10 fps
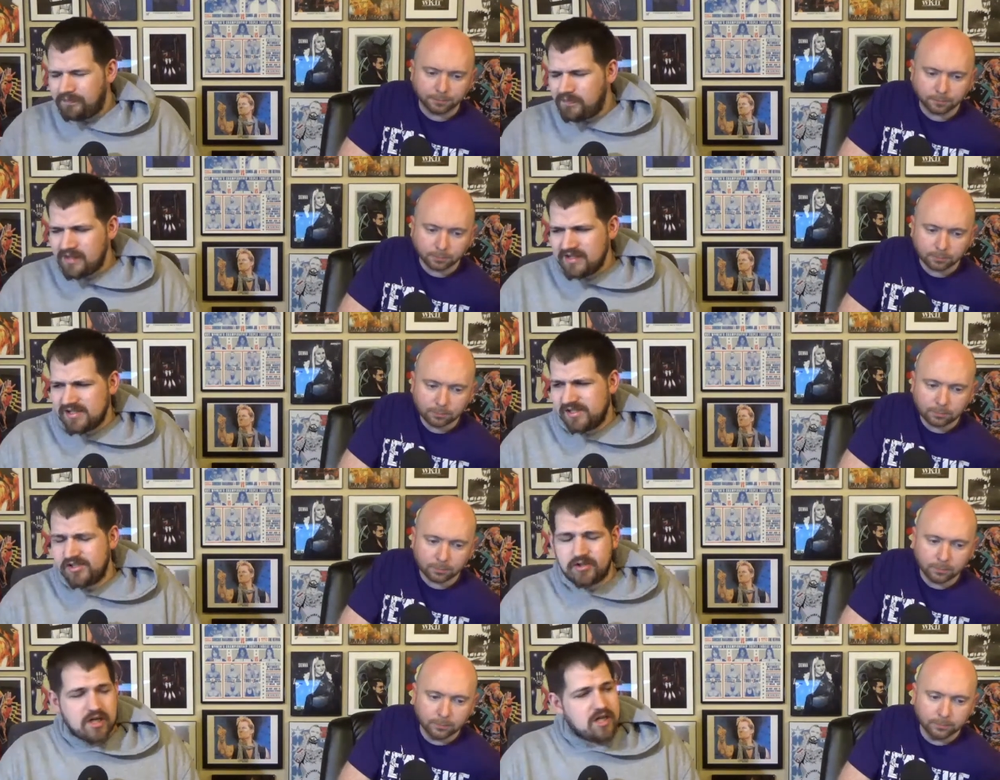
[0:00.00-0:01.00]
Speaker 1: that's just
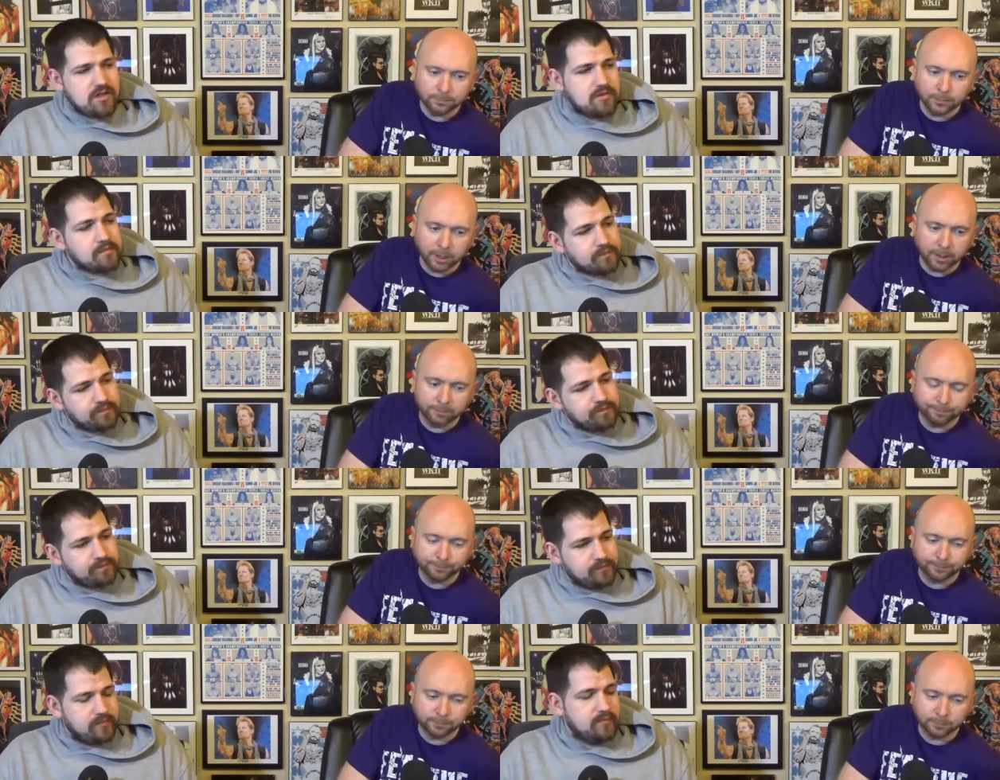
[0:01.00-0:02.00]
strange. Yeah,
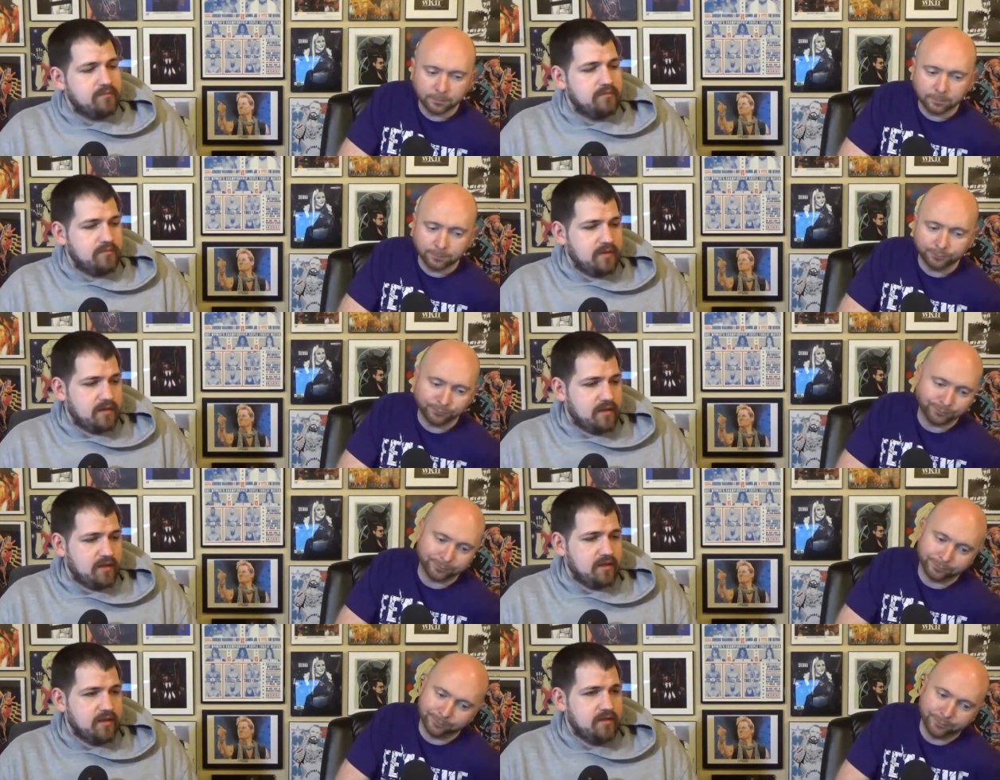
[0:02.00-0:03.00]
and
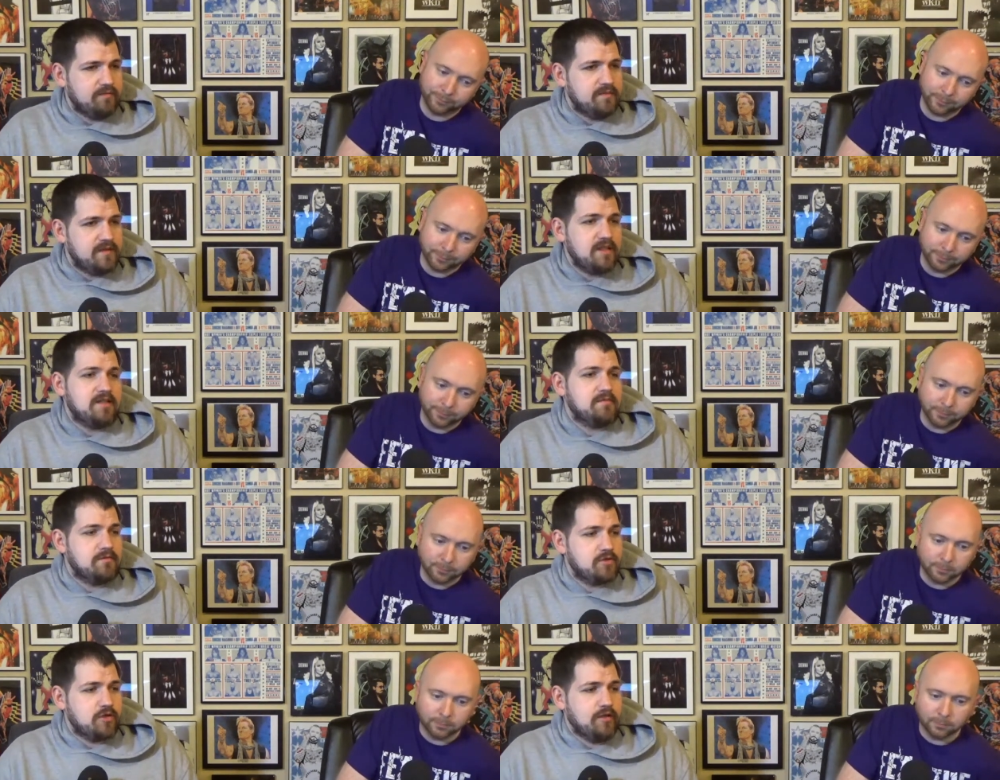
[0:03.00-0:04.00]
kind of takes
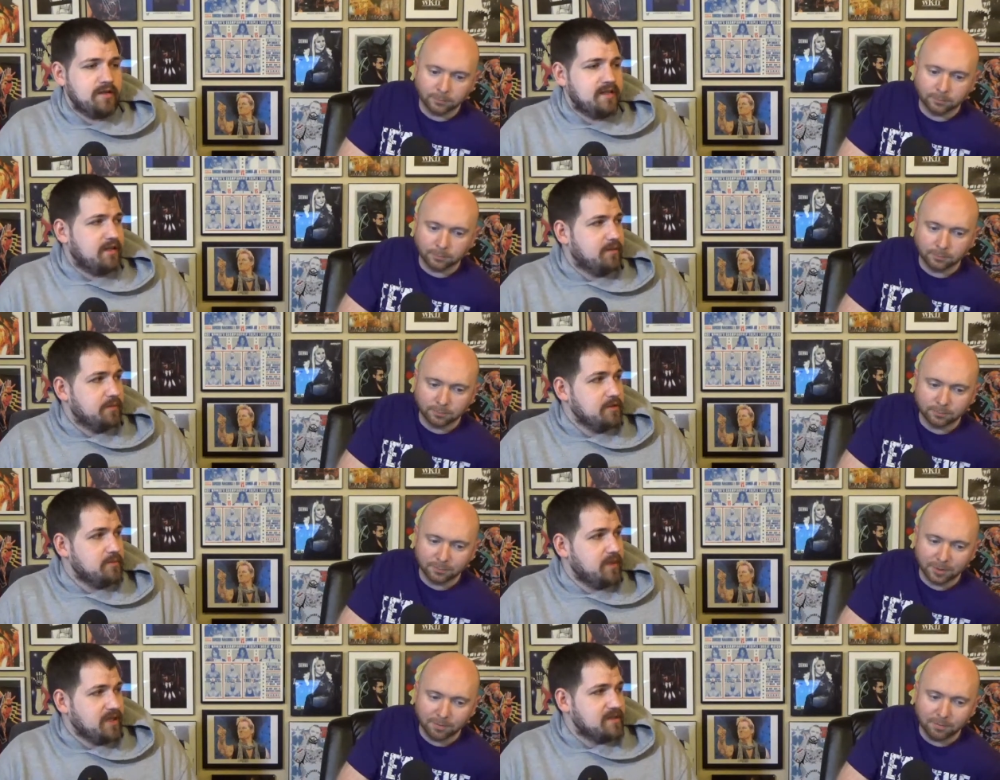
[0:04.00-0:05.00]
Charlotte down a bunch of
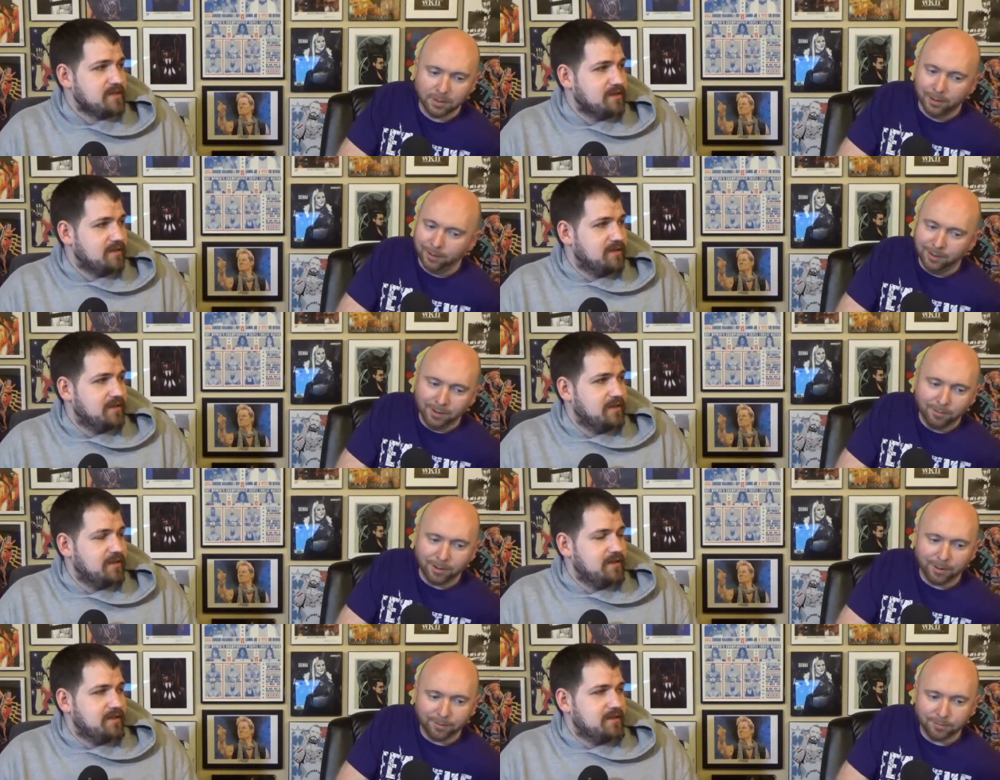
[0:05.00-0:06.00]
pegs.
Speaker 2: Well,
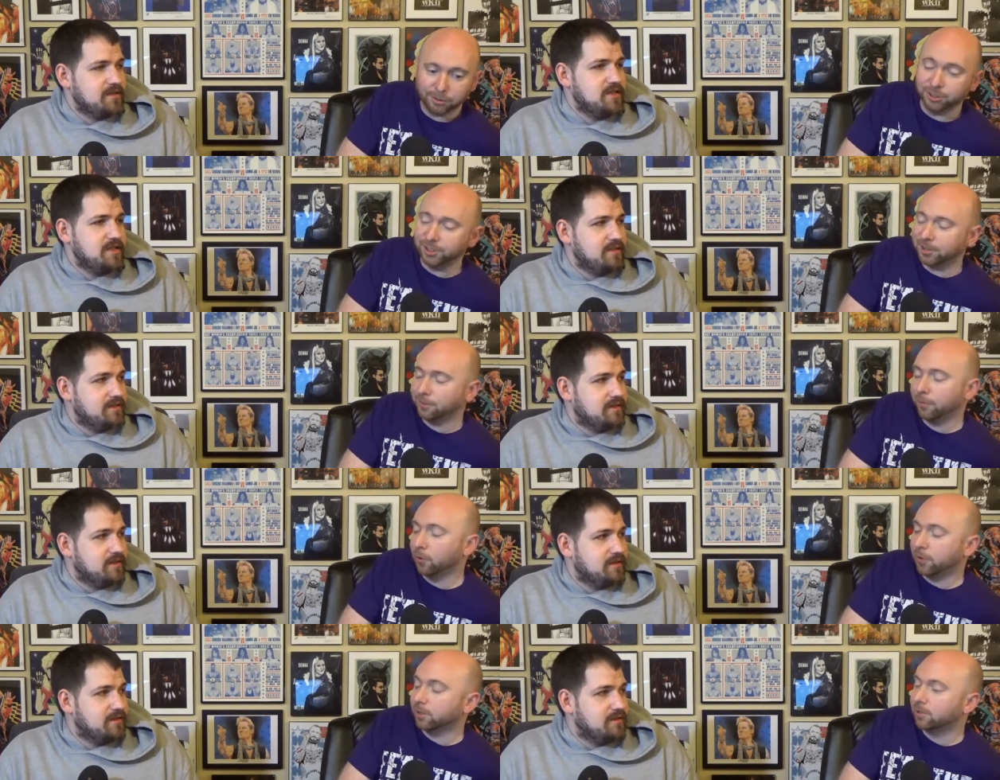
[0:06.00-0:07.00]
because she's she, not the
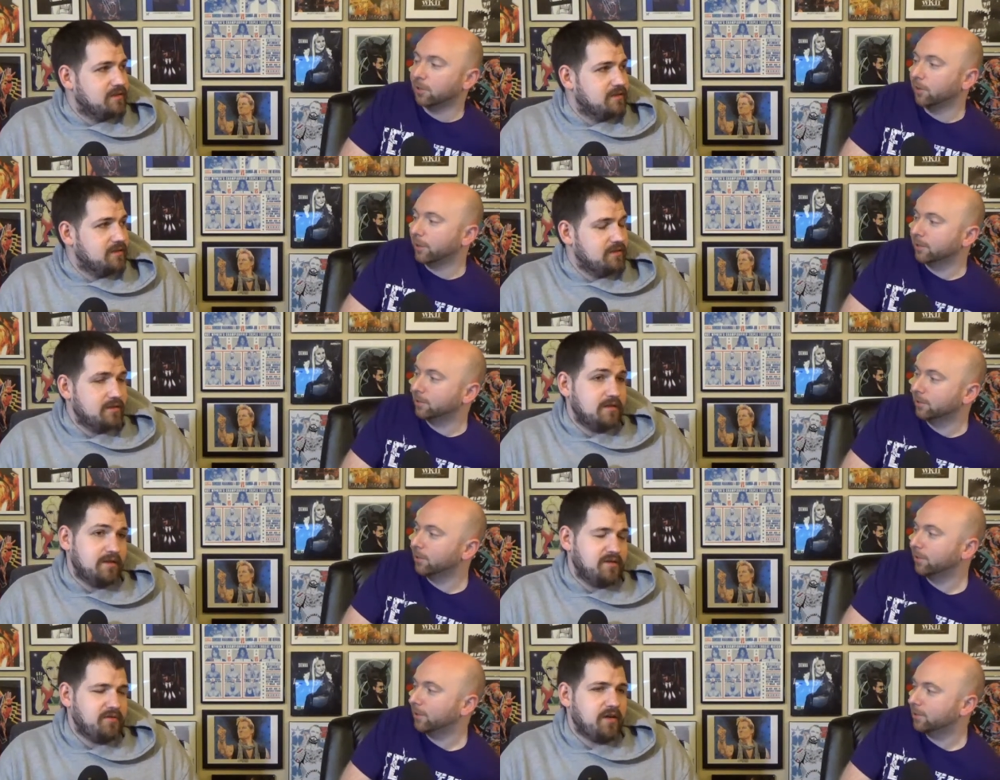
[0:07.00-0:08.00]
focus, so I guess you know
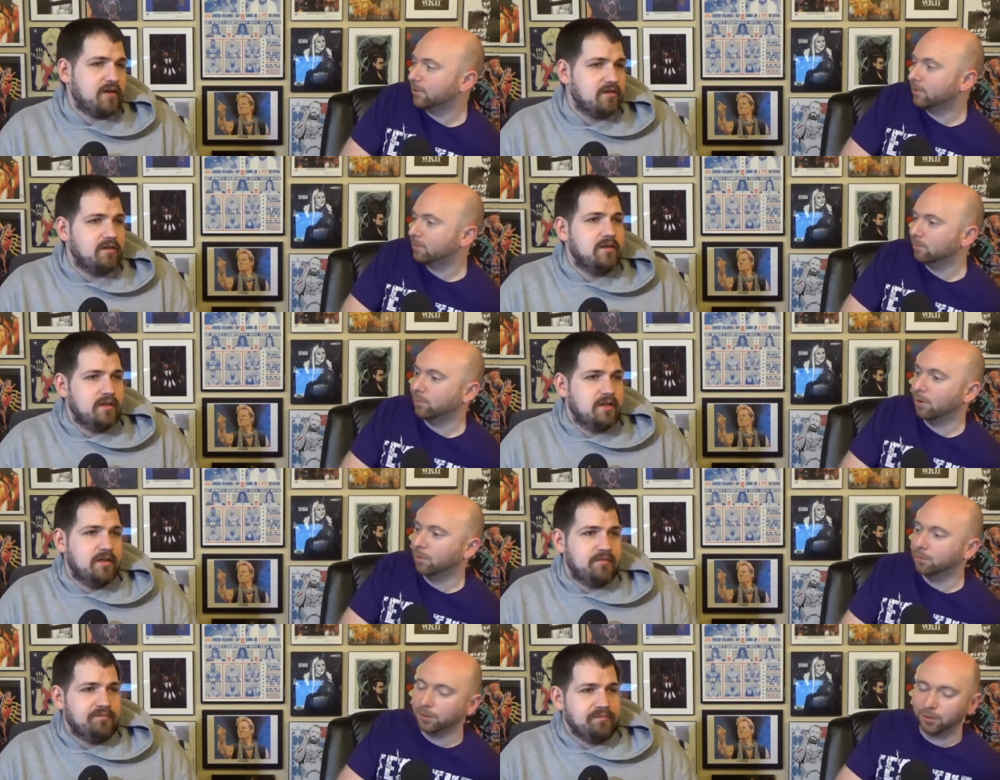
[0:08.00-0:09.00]
that's, probably
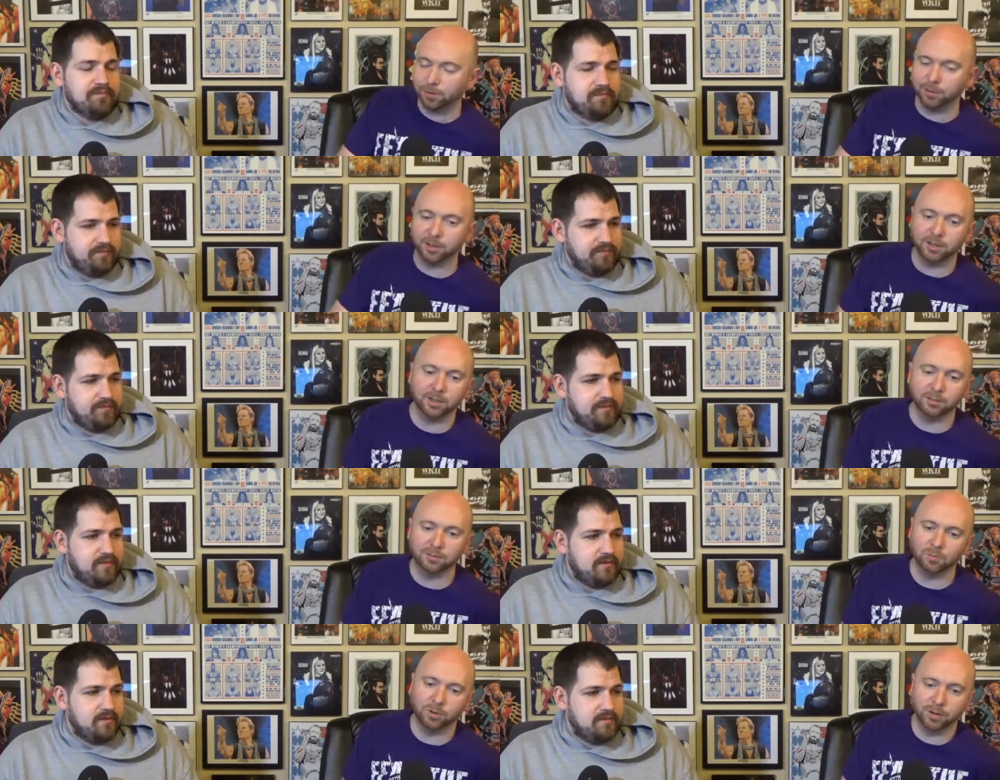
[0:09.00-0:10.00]
their thinking. It's
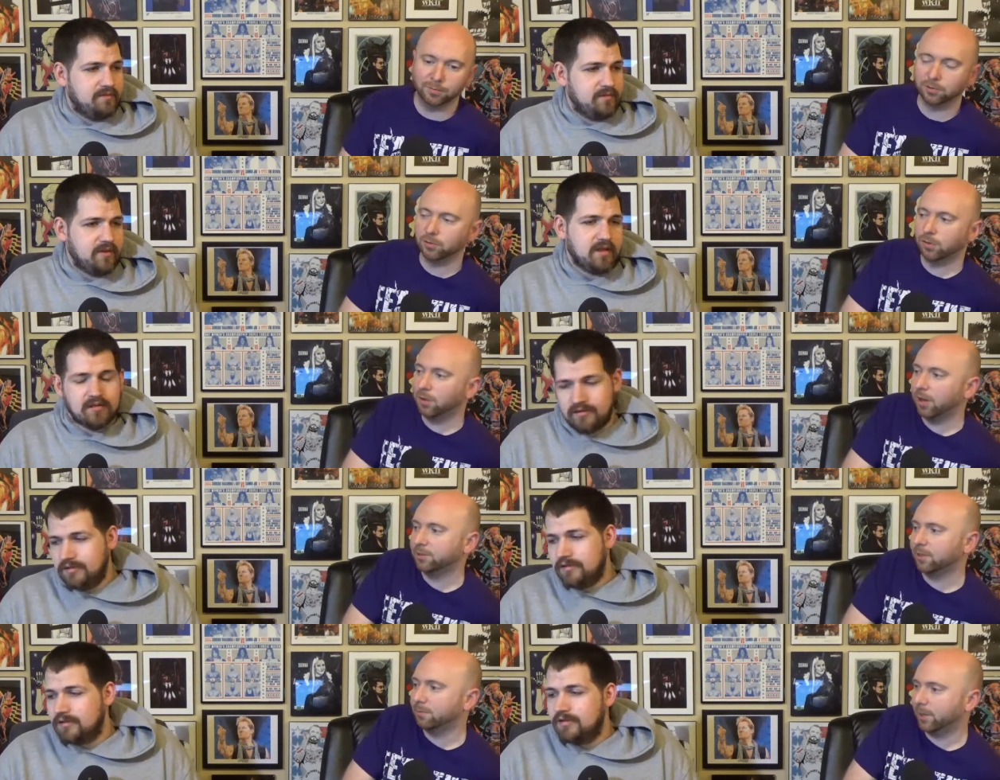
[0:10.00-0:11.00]
whatever. It's yeah. all eyes on
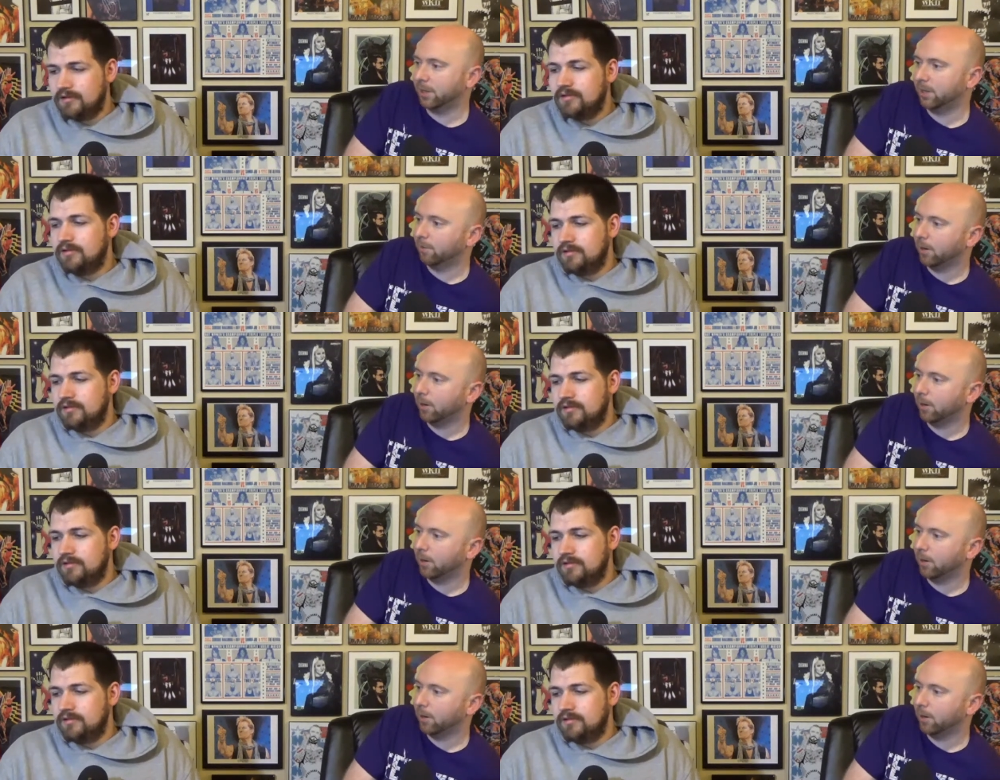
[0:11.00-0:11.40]
Becky right